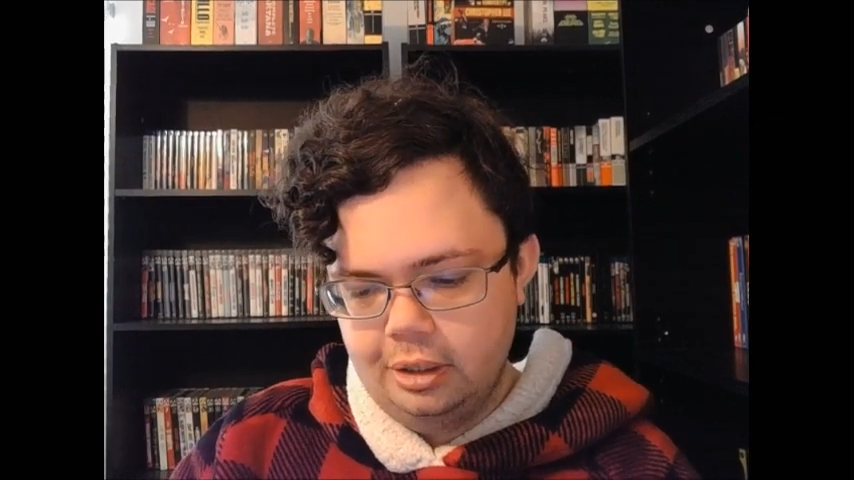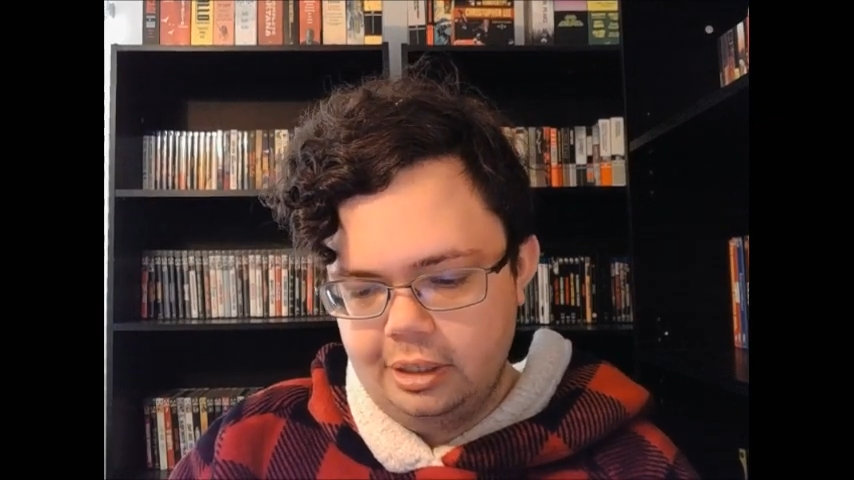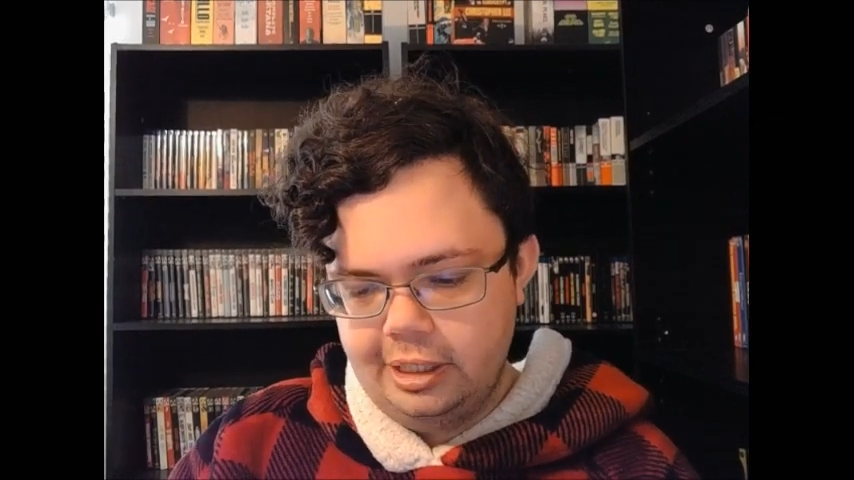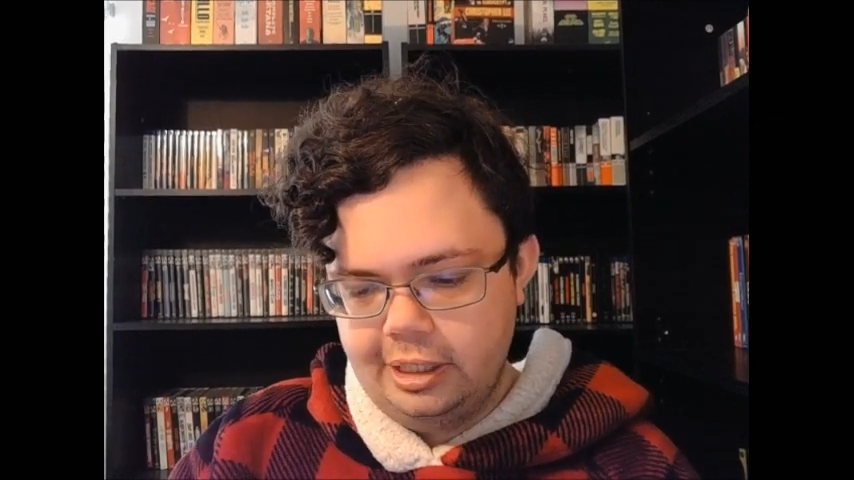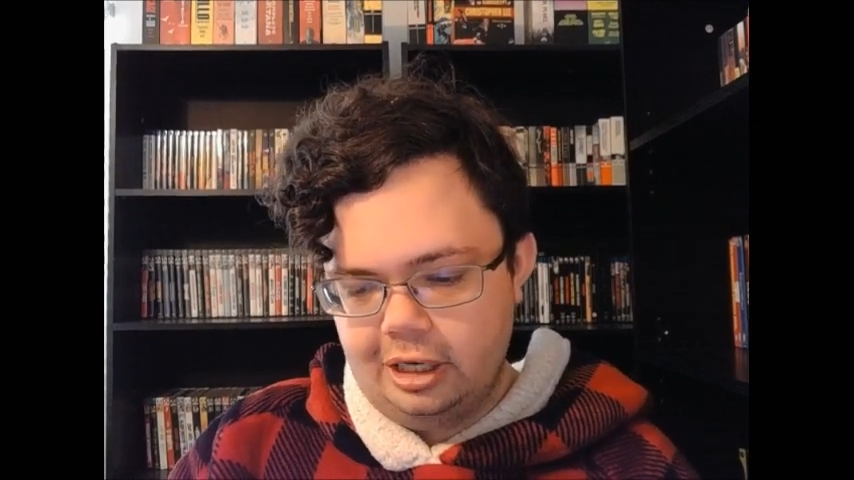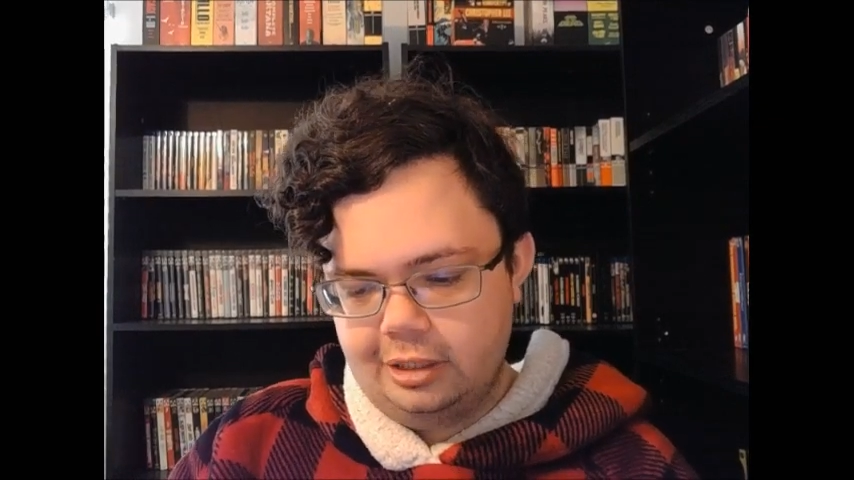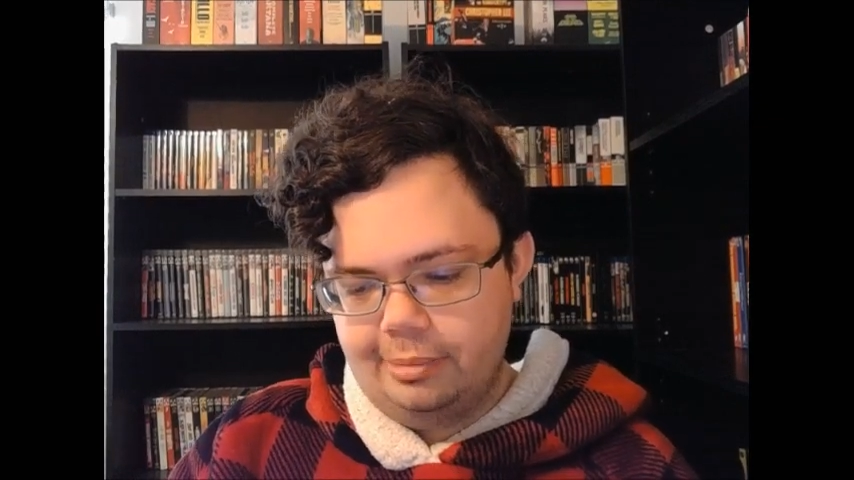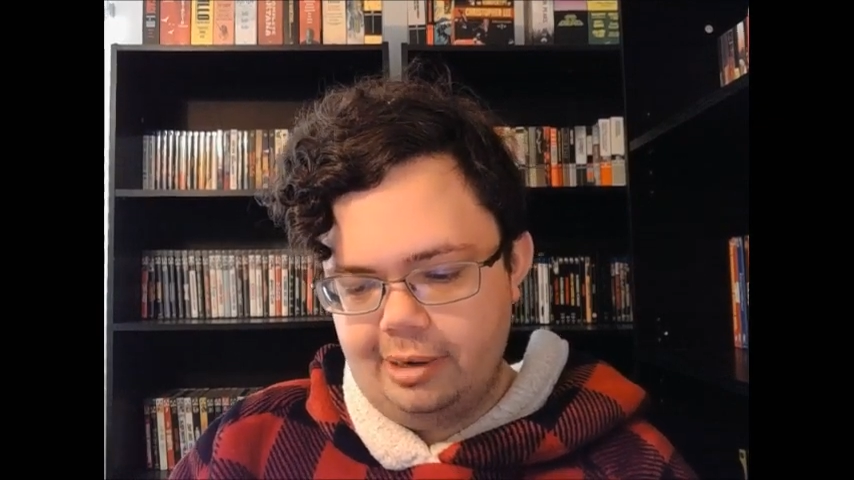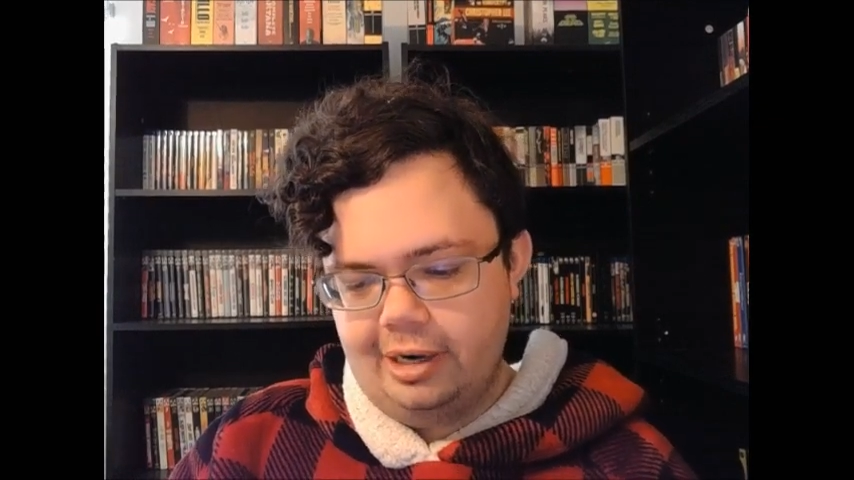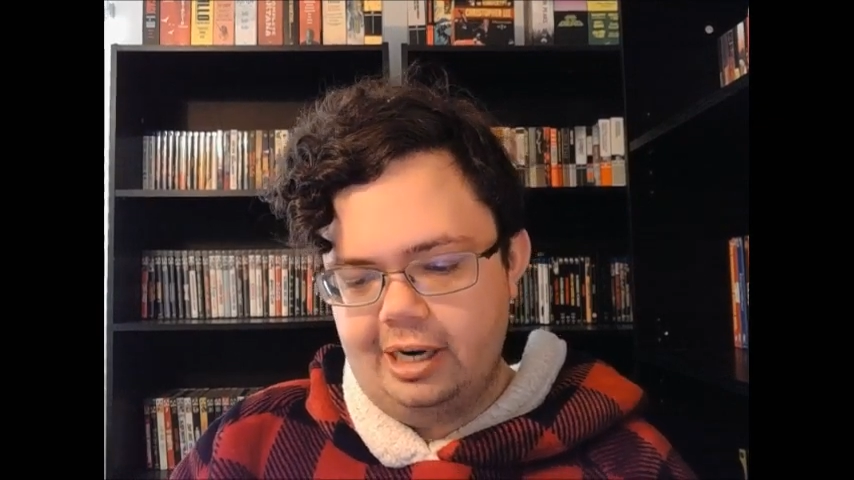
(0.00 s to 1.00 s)
he talked
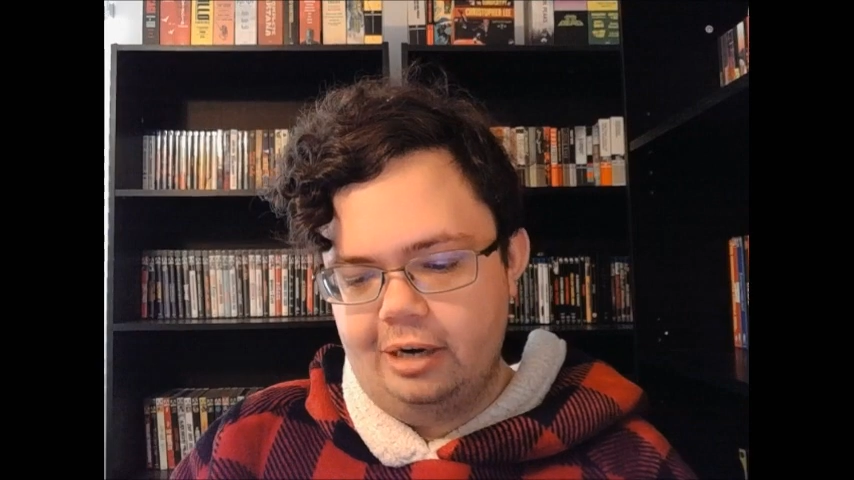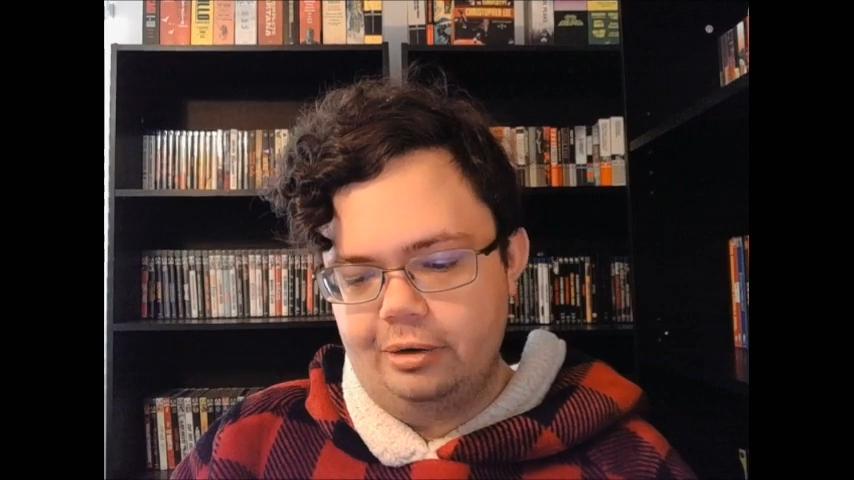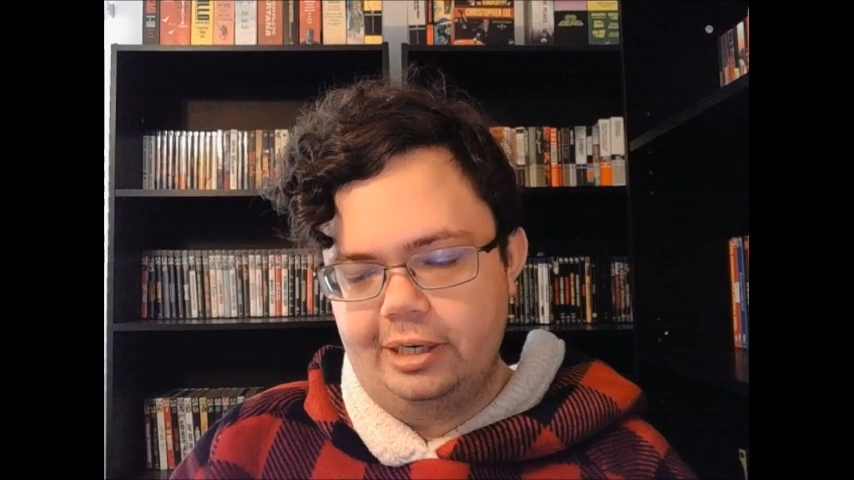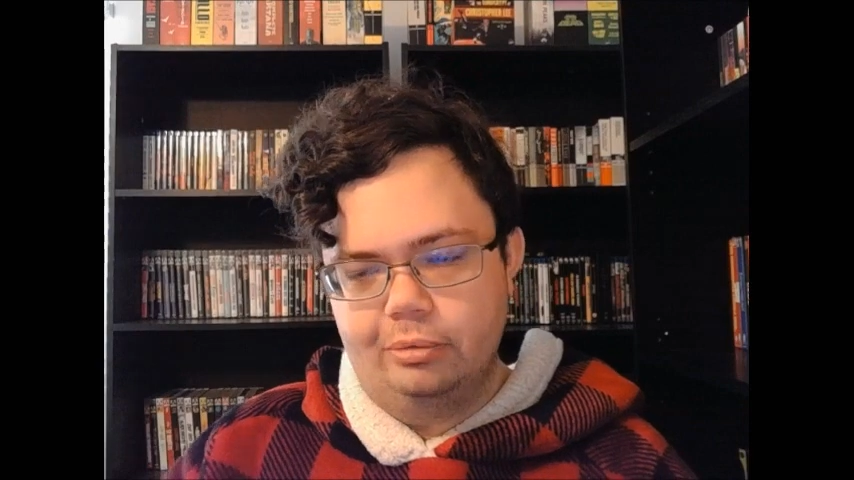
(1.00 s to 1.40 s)
about how he